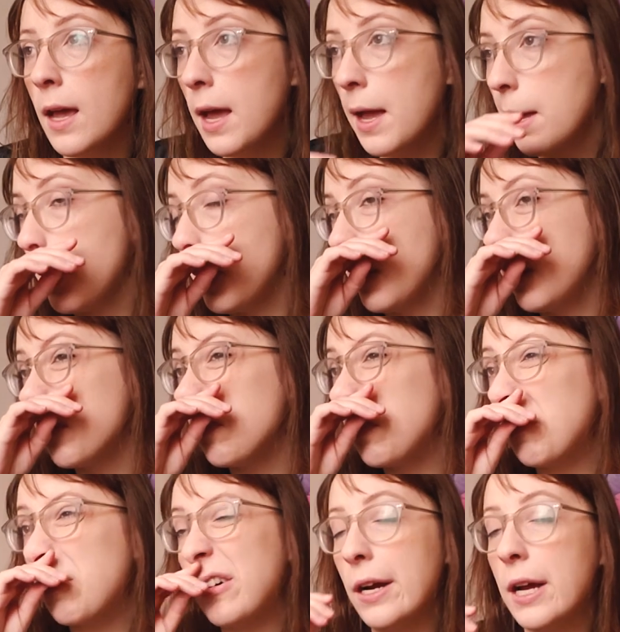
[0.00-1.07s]
And
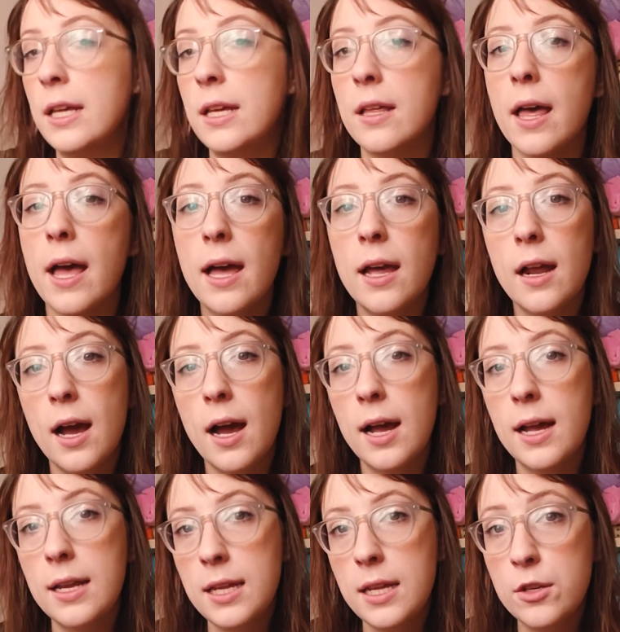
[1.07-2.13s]
before any of that,
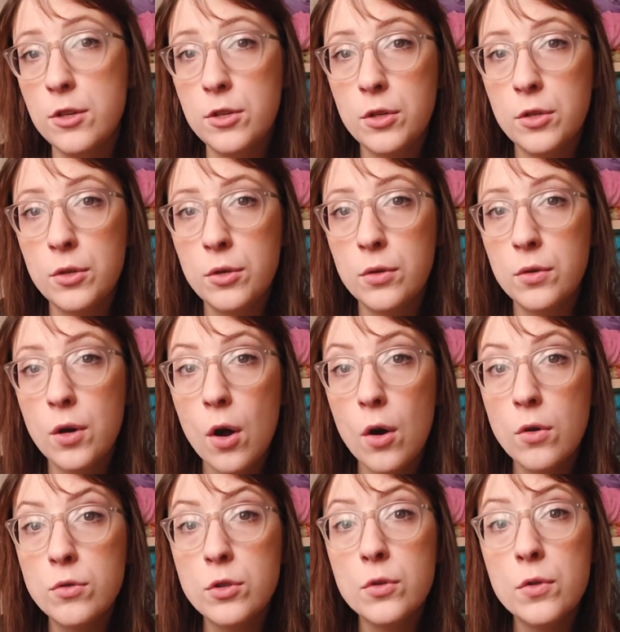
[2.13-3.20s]
I need to
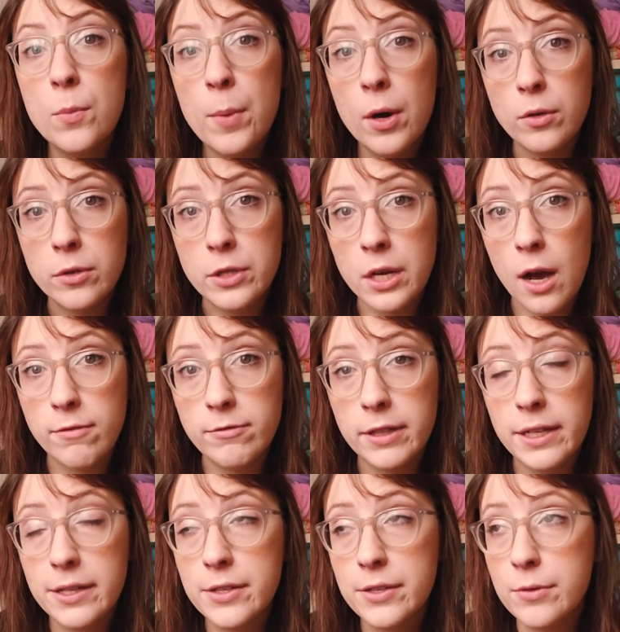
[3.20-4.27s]
go to the post
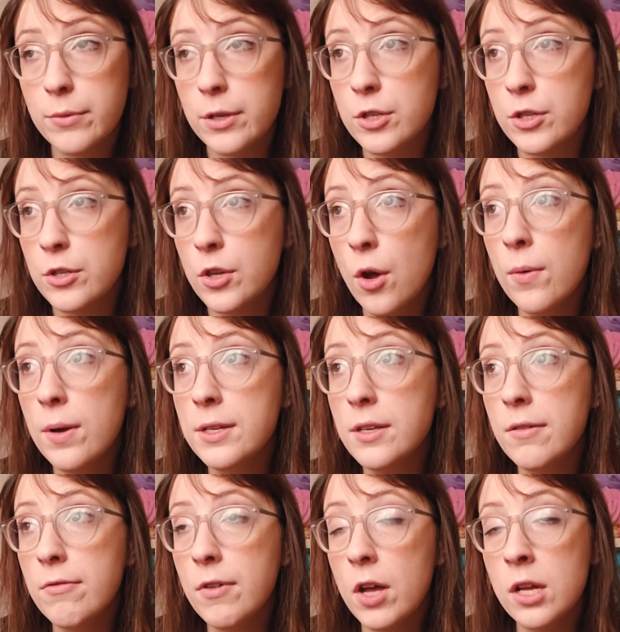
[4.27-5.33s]
office, which is always
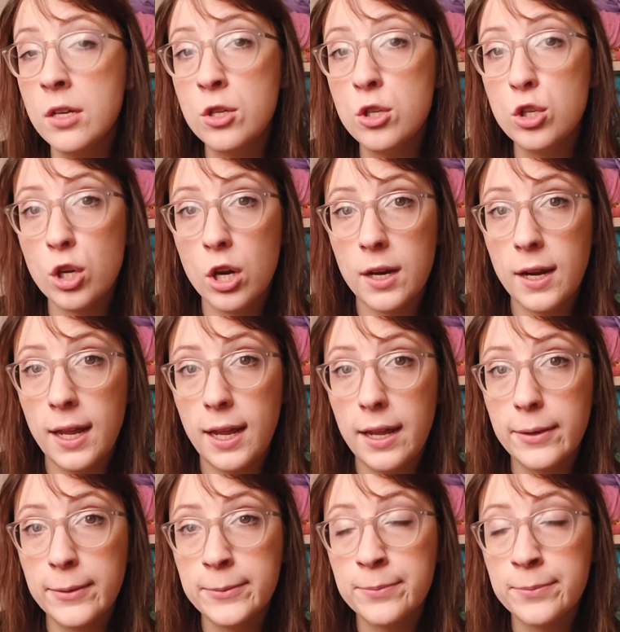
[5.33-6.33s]
a fun journey.